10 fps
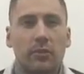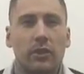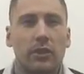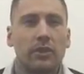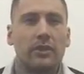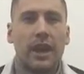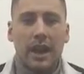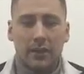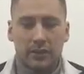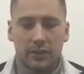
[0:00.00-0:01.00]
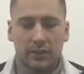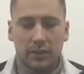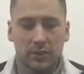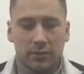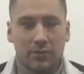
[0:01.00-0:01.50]
we used to have as a
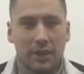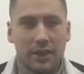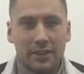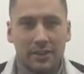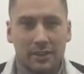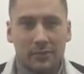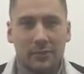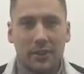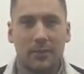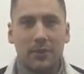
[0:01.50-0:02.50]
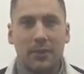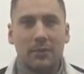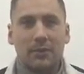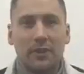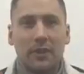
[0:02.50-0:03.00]
human race are
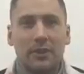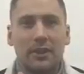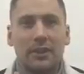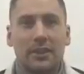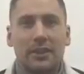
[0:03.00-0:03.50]
becoming very,